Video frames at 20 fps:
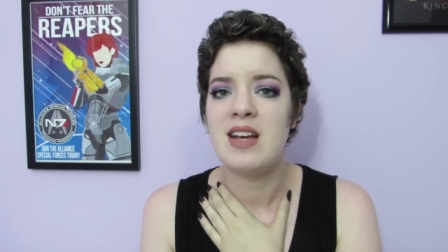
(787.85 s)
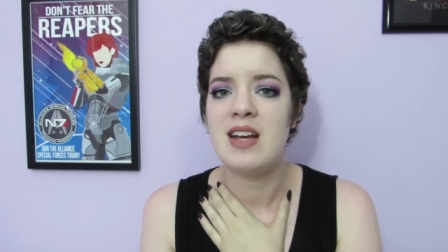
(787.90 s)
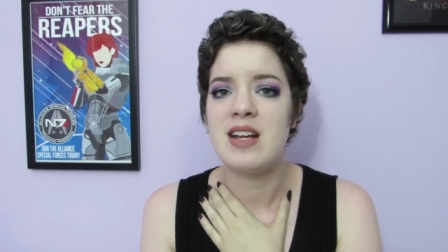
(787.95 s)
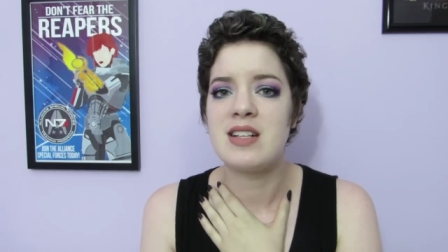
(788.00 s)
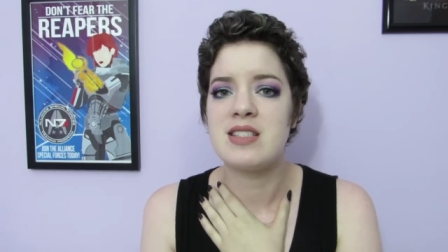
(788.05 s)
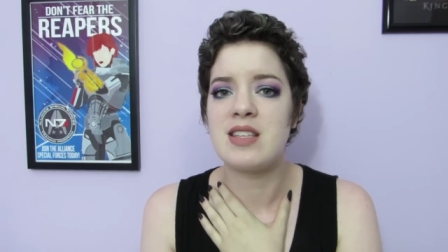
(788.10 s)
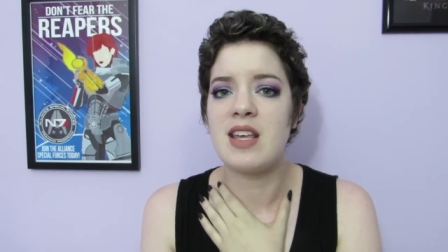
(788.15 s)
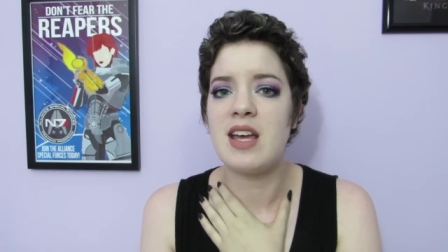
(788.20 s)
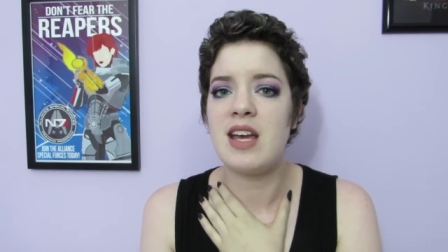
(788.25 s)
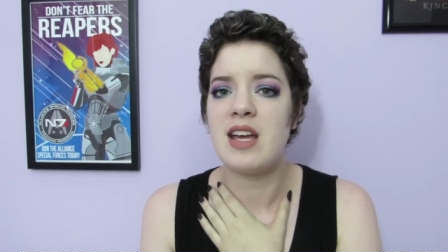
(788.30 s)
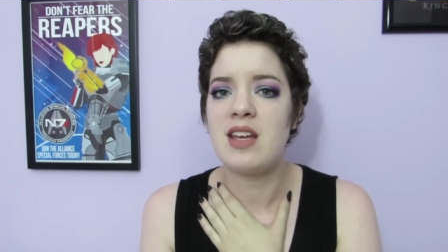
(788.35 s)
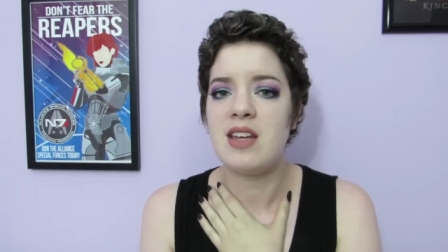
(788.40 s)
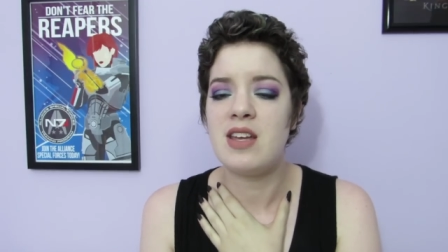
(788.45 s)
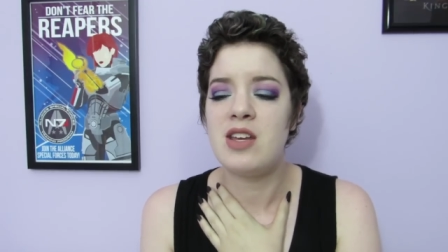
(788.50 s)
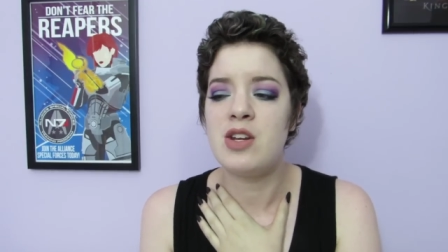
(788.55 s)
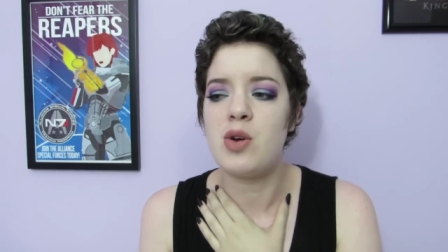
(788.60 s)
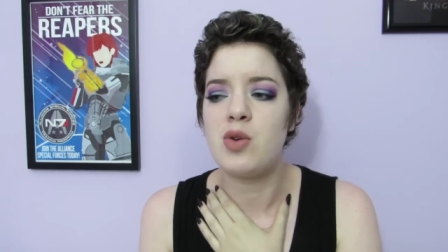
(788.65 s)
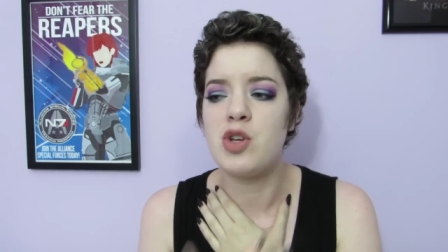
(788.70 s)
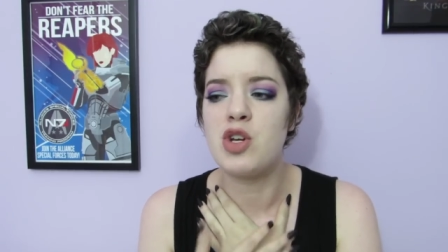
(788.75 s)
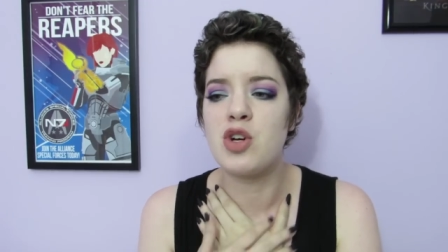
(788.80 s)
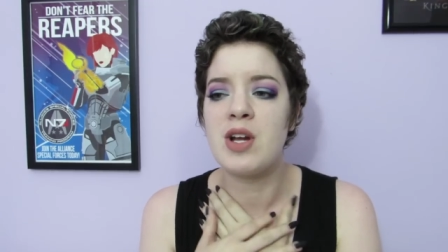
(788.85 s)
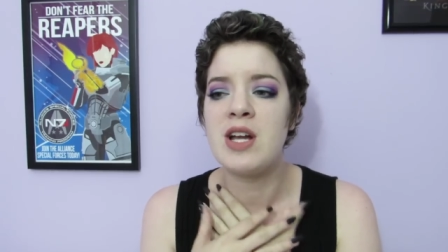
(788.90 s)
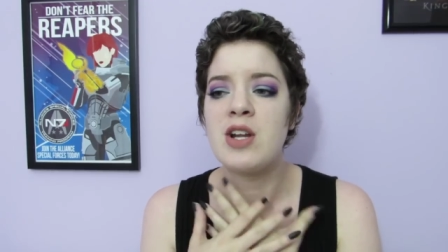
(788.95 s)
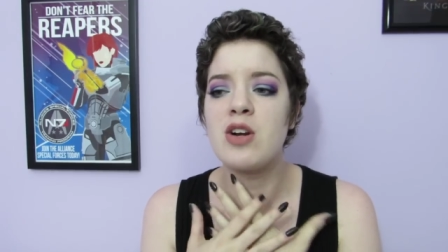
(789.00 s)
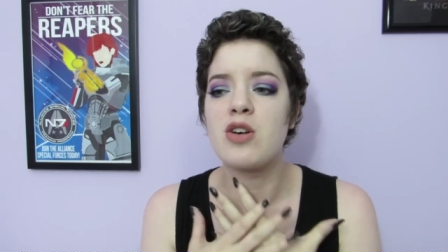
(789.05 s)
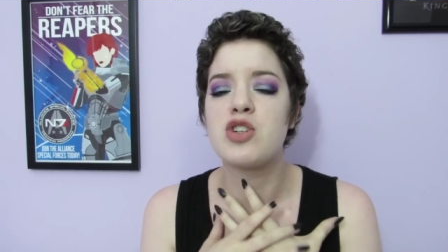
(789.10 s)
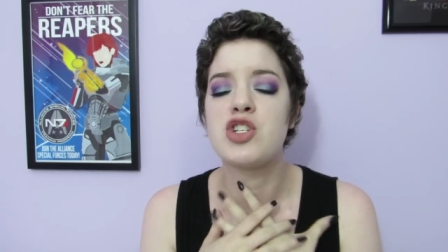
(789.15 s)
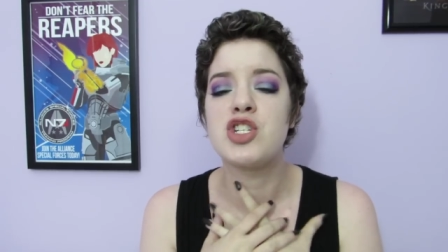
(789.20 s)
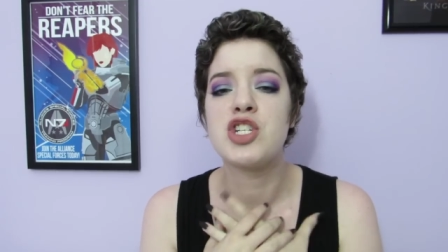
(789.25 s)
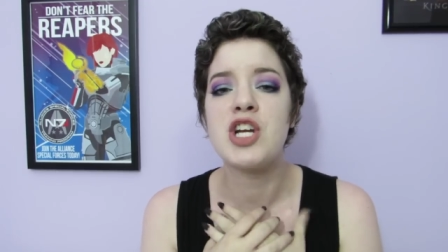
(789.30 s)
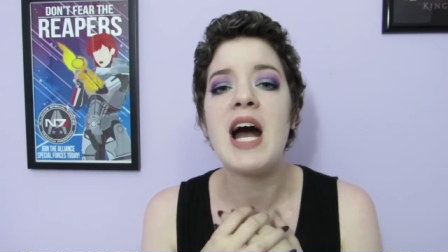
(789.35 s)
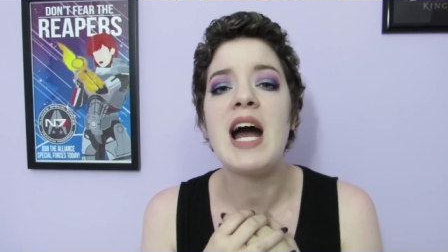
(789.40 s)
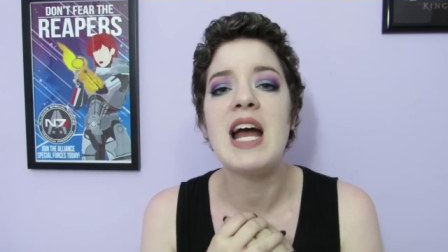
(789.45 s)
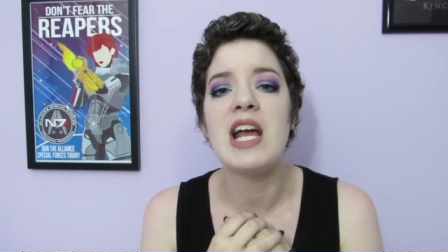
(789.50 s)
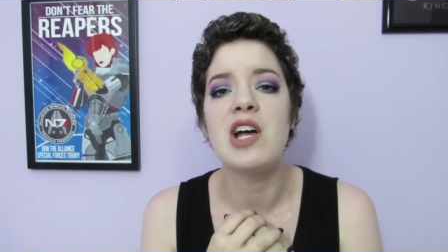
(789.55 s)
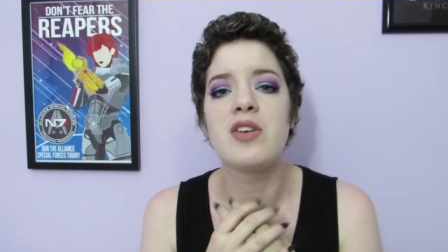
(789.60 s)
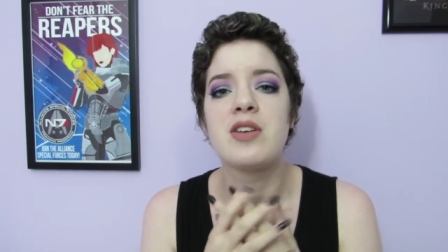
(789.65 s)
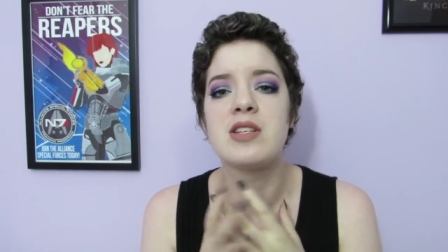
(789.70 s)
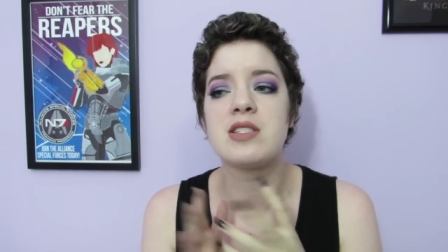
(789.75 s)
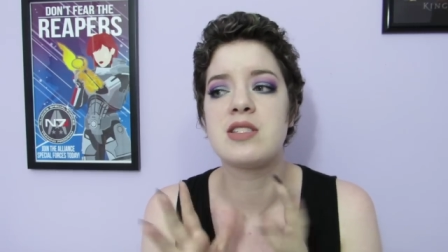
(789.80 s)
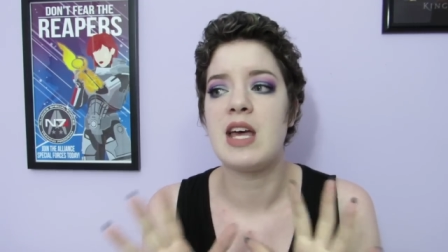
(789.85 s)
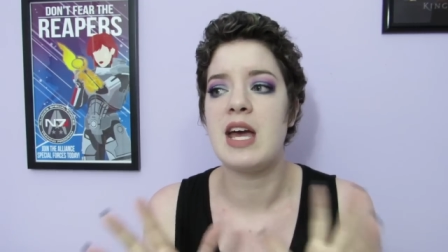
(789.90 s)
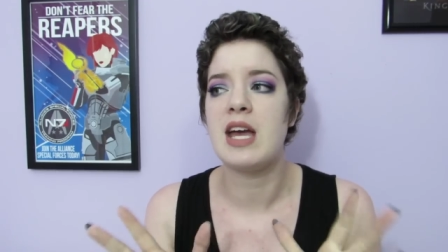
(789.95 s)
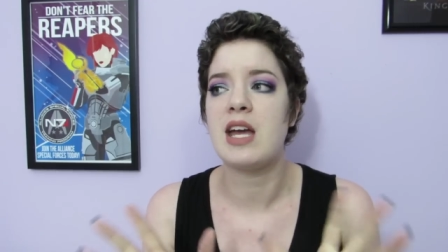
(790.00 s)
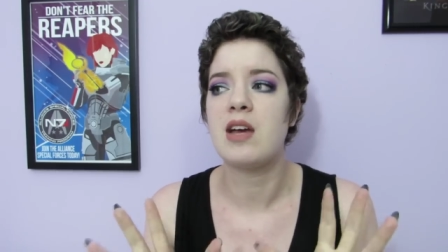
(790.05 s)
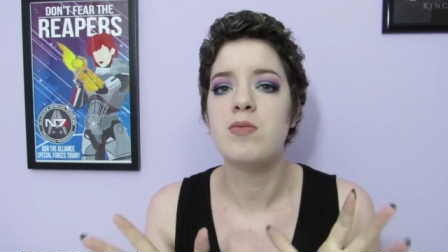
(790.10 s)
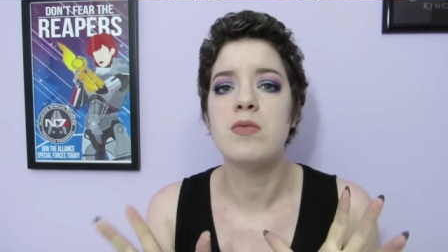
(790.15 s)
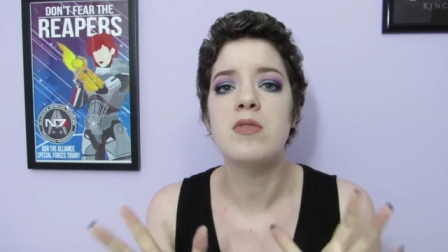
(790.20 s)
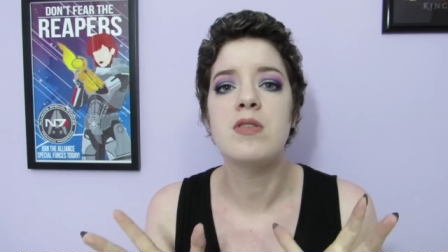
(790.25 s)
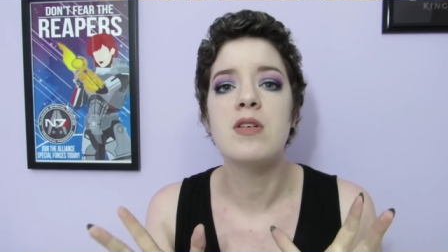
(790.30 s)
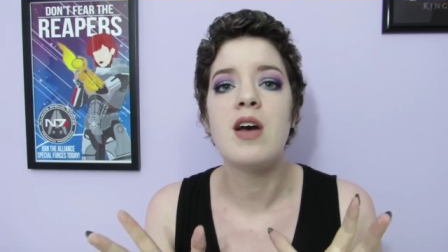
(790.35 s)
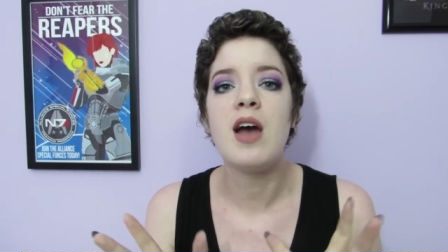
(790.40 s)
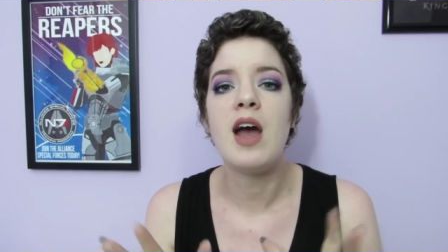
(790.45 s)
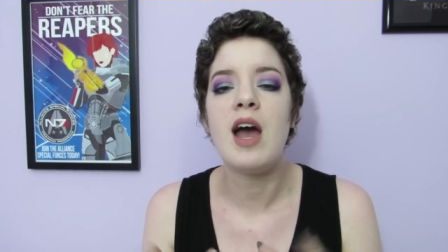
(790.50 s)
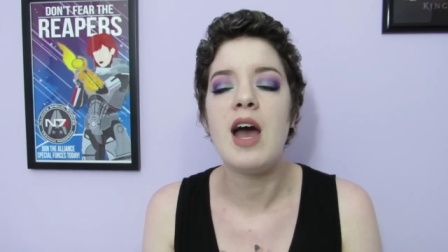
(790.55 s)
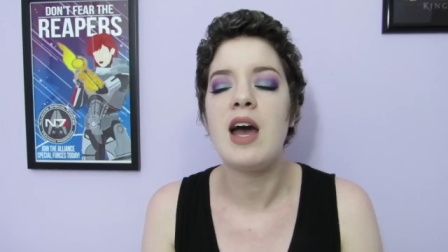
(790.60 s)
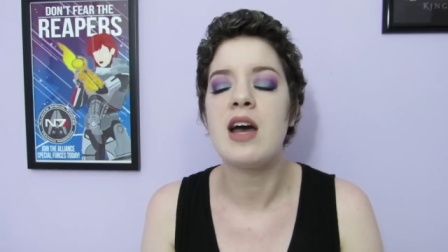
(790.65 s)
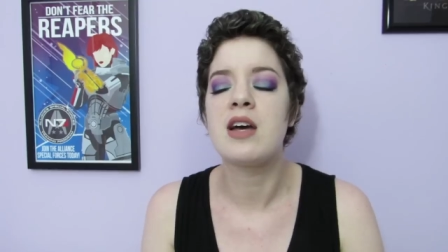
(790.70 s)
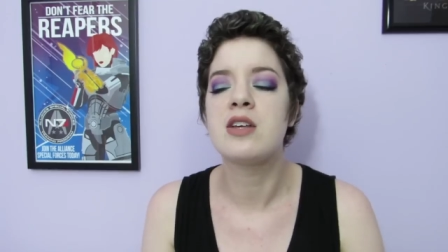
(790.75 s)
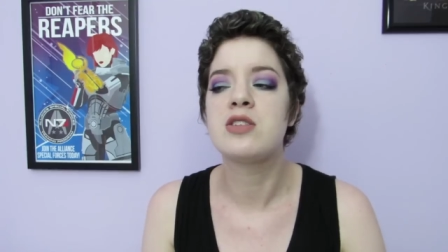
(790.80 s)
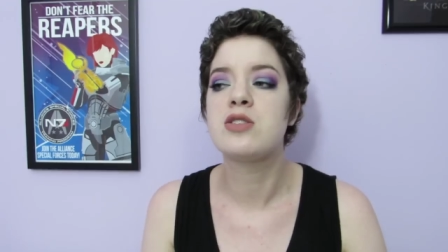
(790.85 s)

it's like, you know, your inner child is like, ah!